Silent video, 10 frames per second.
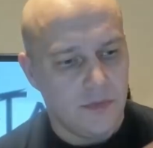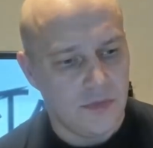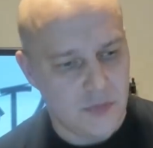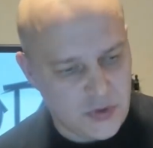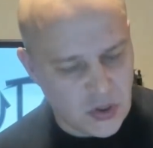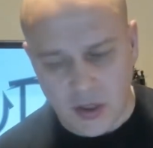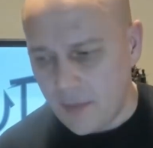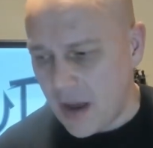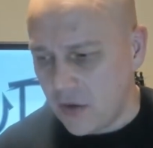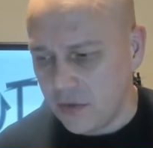to talk
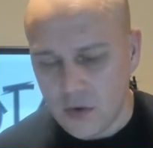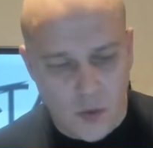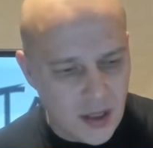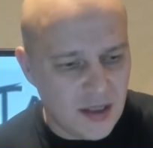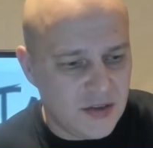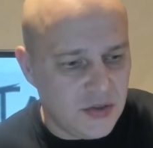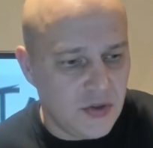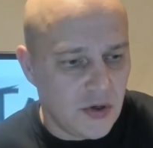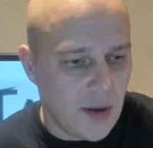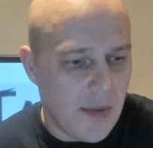about or wanted to
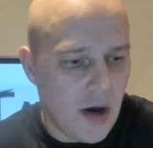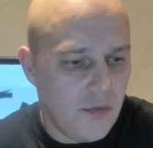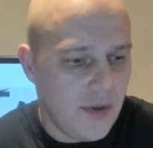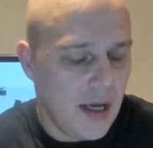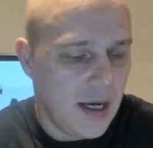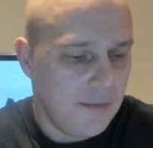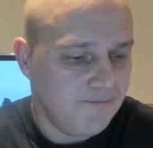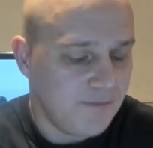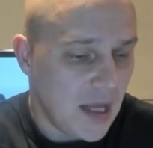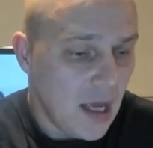talk about
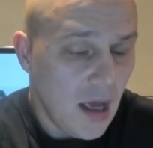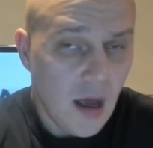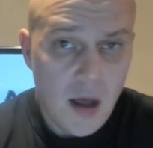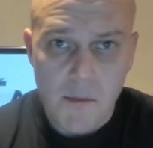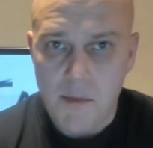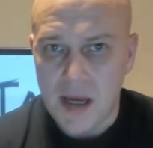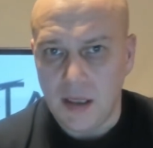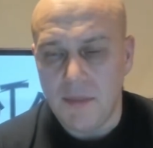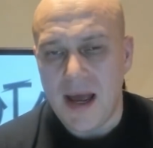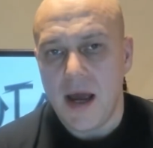um, metal
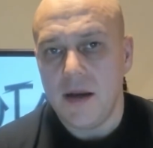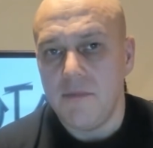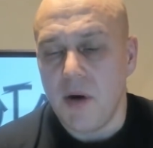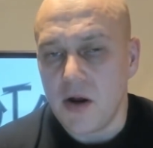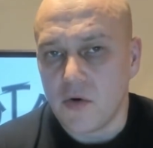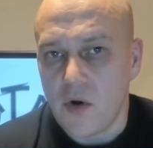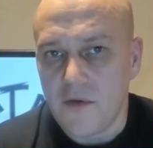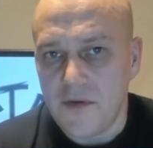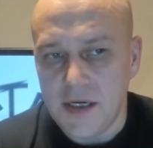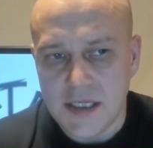band
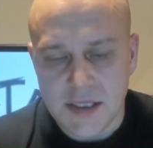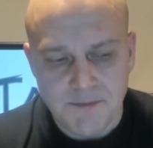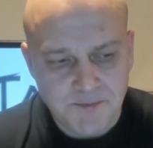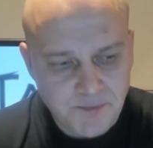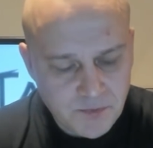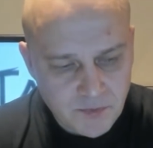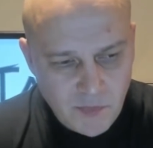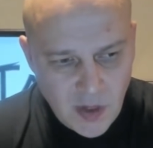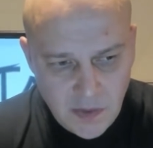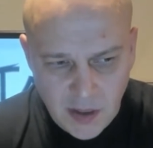biographies,
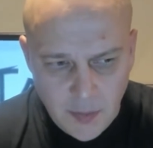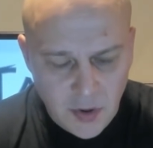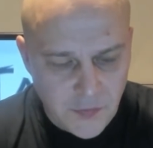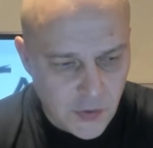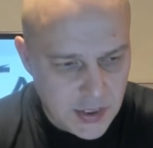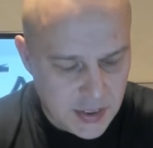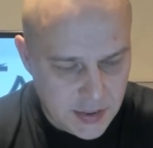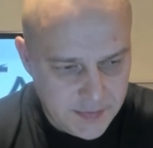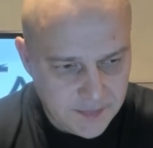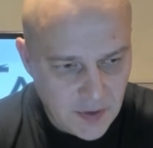a couple of reasons.
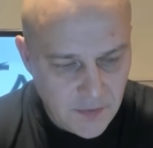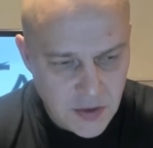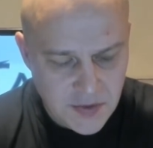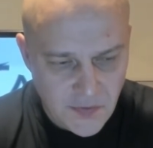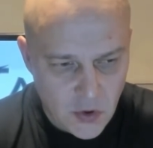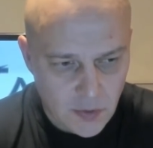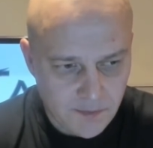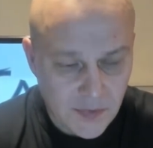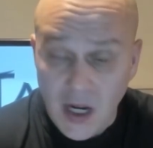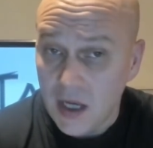First of all,
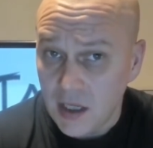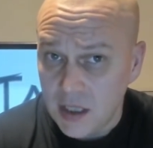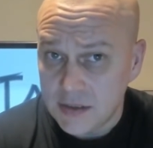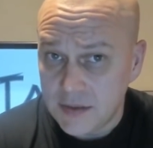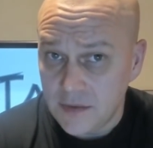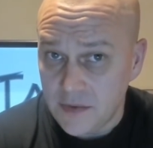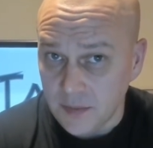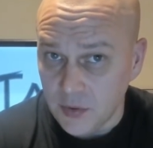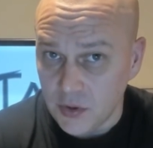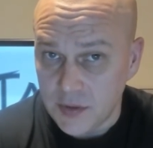I liked the
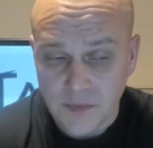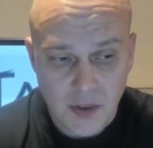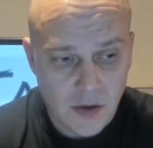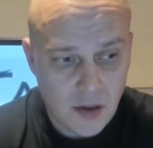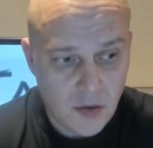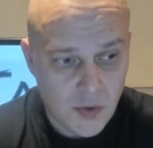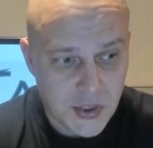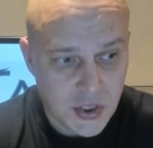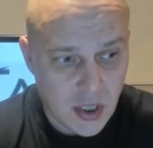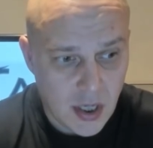book, uh,
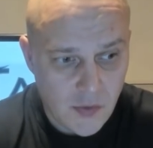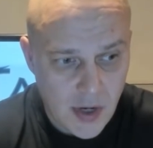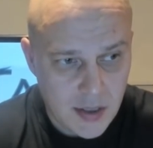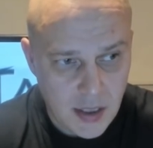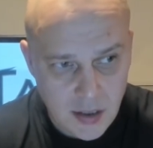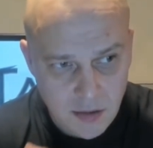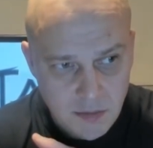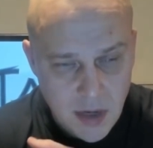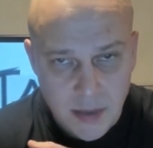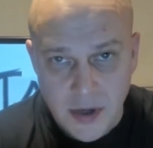which I read in
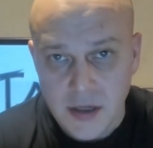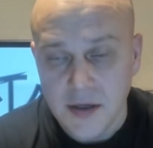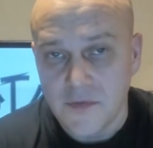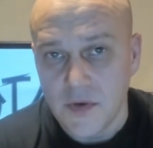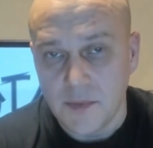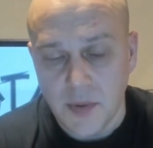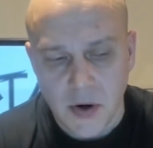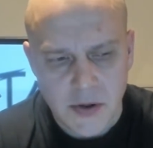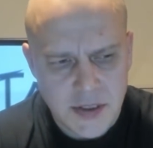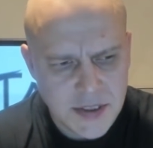many, many different
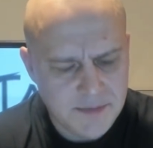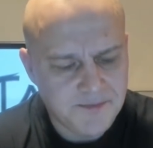parts,